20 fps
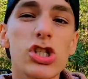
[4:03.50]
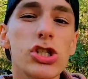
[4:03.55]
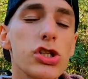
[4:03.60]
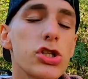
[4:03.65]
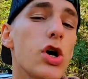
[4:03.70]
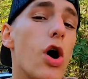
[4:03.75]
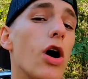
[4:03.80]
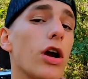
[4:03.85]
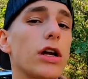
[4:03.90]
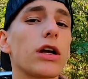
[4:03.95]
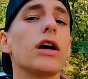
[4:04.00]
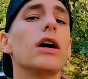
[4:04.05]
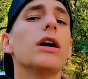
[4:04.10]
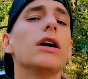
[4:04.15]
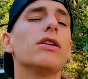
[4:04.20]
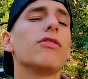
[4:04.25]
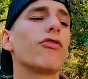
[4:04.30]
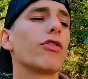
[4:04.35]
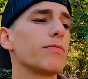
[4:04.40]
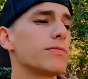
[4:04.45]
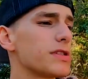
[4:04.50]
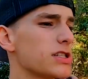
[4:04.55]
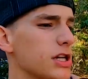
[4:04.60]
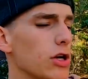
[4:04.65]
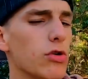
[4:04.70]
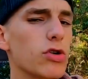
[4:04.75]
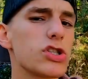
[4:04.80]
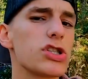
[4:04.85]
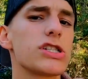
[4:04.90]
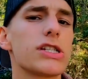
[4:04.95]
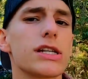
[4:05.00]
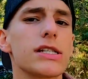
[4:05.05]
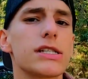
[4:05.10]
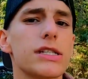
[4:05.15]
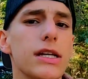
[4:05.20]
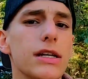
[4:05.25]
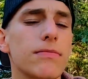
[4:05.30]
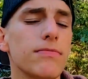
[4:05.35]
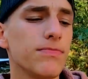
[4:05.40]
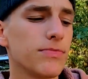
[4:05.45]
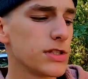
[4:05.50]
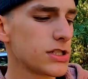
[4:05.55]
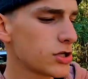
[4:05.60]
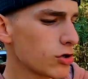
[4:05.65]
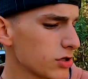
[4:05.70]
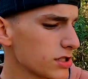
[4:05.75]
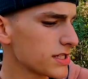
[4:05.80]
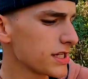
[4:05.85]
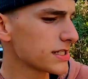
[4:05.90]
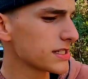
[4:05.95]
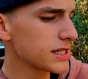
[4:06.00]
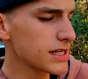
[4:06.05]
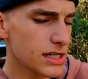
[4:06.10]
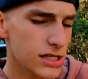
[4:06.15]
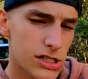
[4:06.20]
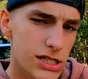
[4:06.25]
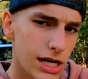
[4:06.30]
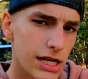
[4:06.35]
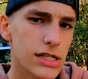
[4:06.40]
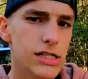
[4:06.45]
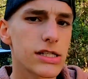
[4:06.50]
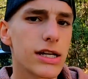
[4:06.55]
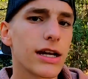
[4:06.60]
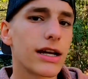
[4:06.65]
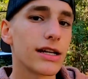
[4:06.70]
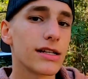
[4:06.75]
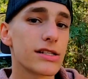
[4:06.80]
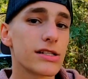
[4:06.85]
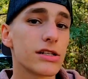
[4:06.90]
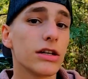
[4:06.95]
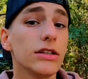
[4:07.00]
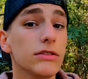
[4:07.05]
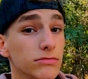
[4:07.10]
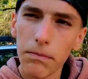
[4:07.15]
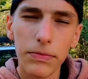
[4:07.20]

stock from 0 to 60. 0 to 60 in 10 seconds.